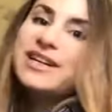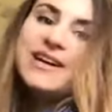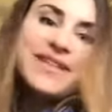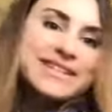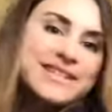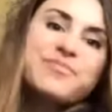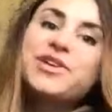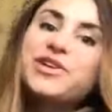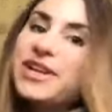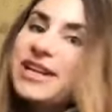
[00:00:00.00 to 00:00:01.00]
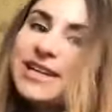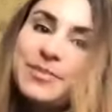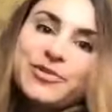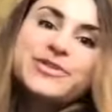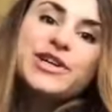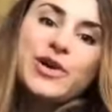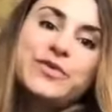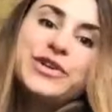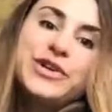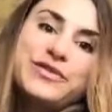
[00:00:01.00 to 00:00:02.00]
that's something you're going to keep using over
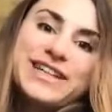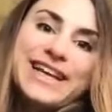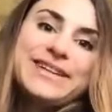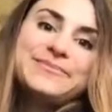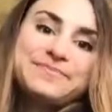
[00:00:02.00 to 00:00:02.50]
and over again.